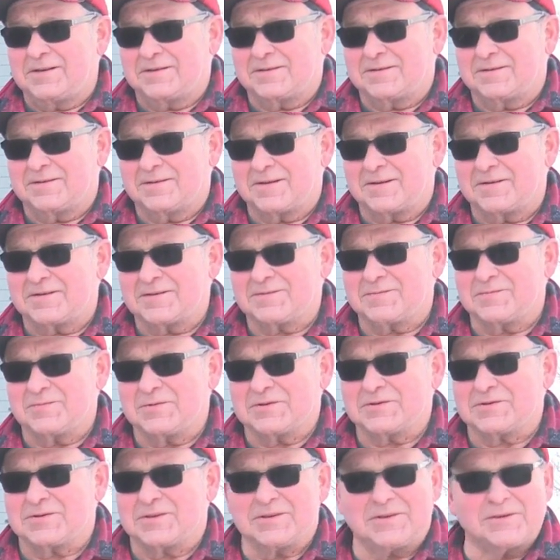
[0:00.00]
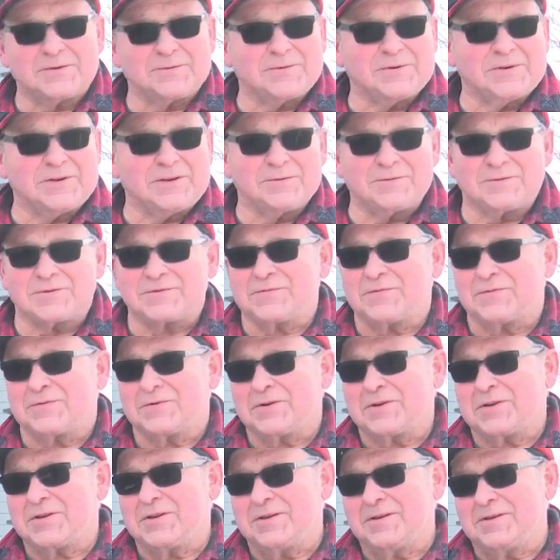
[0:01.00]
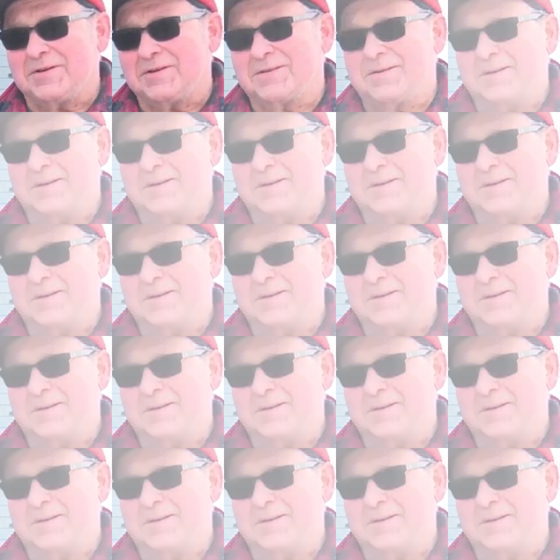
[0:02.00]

I did it when I was 14.